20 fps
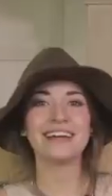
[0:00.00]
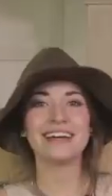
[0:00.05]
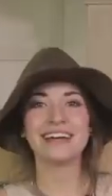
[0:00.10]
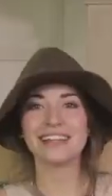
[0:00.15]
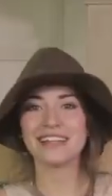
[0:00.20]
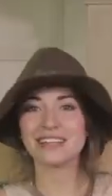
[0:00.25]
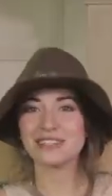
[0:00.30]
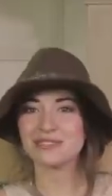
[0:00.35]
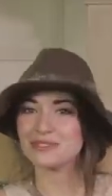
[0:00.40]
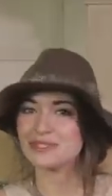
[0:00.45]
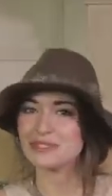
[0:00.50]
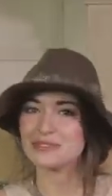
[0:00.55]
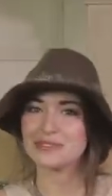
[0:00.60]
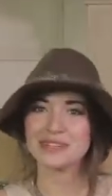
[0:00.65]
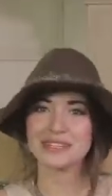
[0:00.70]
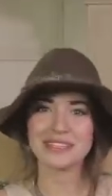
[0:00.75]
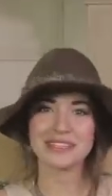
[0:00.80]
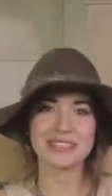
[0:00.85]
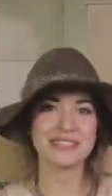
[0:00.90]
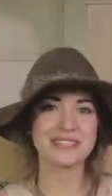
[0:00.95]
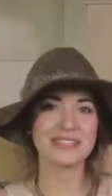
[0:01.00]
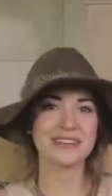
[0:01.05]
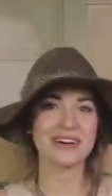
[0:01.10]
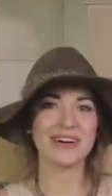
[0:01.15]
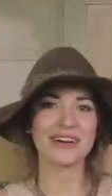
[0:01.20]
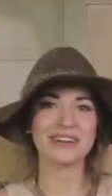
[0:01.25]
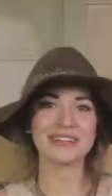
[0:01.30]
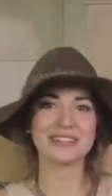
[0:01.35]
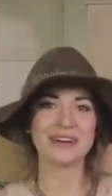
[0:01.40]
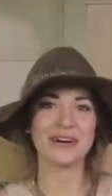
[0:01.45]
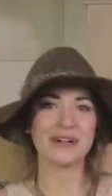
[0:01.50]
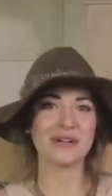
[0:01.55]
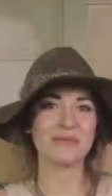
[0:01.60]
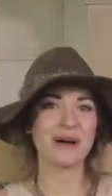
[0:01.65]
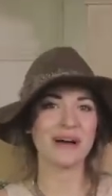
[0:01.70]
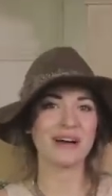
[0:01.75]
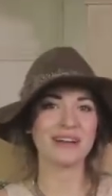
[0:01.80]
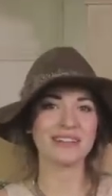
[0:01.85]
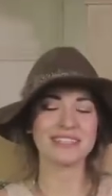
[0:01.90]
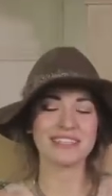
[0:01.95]
And that's really what the song is all
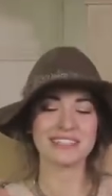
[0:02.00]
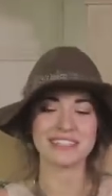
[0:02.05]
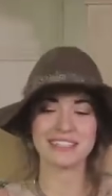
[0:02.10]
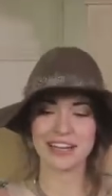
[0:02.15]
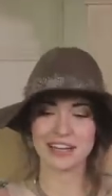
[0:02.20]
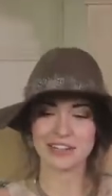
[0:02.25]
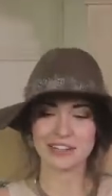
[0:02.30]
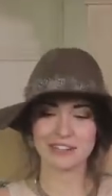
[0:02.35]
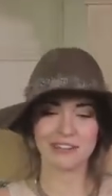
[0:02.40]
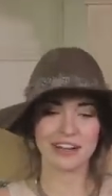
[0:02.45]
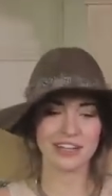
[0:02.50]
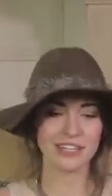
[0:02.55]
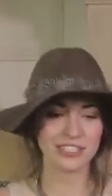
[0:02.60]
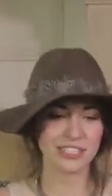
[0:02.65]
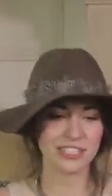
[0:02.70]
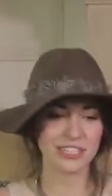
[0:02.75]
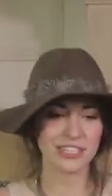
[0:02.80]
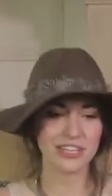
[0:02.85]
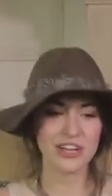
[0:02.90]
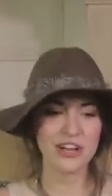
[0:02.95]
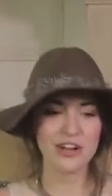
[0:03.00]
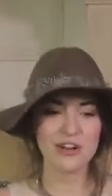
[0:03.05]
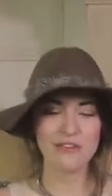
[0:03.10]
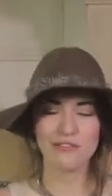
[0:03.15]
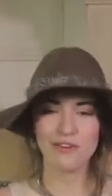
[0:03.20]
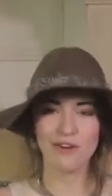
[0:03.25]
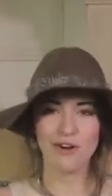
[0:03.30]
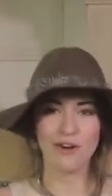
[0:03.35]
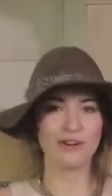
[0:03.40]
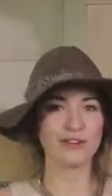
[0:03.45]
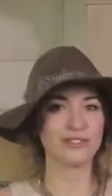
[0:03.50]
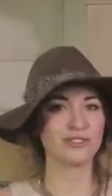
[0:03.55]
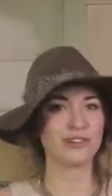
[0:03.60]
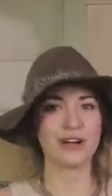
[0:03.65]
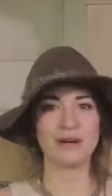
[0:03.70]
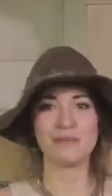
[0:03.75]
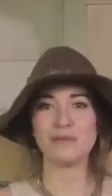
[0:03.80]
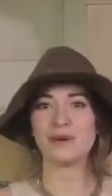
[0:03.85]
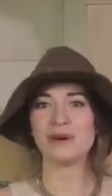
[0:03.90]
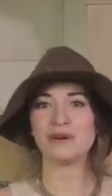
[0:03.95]
about. It's a declaration for all
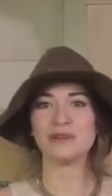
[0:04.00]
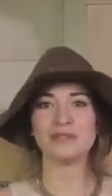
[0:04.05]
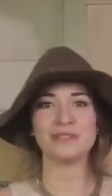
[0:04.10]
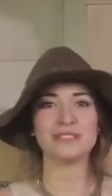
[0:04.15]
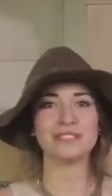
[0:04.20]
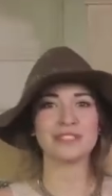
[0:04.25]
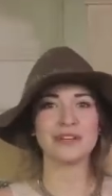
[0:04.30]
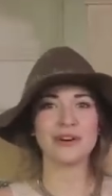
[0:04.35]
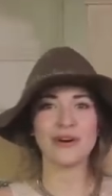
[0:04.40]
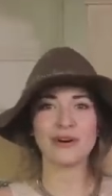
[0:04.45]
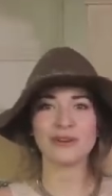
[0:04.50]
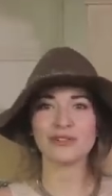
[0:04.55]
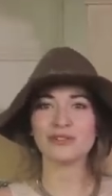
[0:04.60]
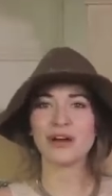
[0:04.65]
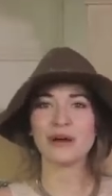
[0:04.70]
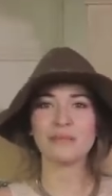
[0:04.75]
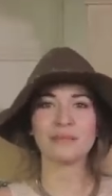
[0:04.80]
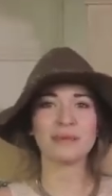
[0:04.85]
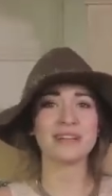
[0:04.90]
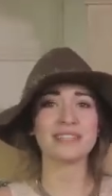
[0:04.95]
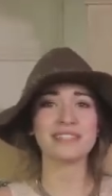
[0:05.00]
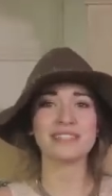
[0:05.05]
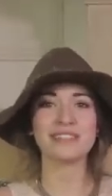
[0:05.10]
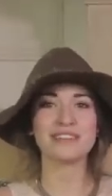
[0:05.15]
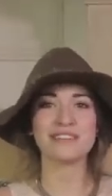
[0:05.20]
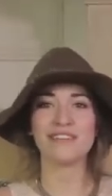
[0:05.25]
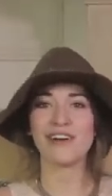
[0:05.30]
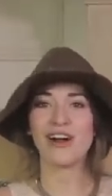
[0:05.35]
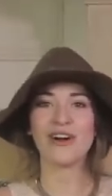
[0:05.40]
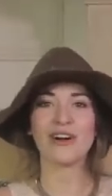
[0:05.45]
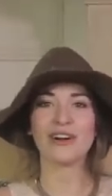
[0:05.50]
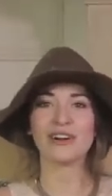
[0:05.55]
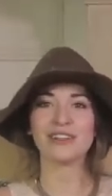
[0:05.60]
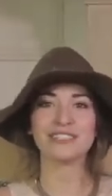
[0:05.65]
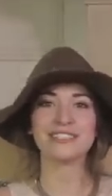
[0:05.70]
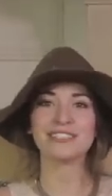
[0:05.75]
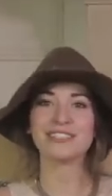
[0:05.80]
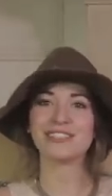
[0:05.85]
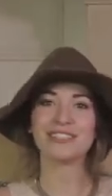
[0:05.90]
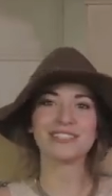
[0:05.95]
dry bones, all dry places of our
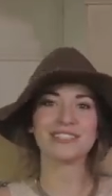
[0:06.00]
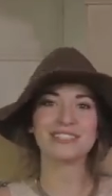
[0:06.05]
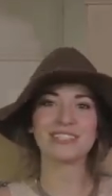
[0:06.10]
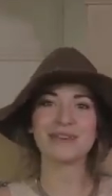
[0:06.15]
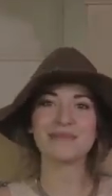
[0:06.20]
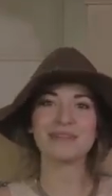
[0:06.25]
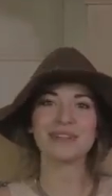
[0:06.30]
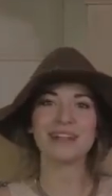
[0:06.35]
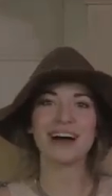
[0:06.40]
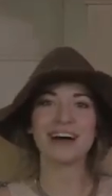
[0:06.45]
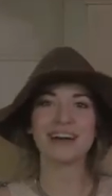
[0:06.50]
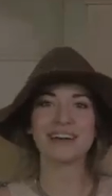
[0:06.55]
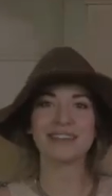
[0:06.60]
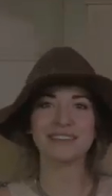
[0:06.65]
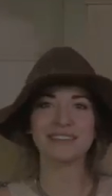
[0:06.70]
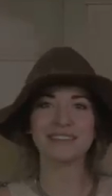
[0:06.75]
hearts to just come alive.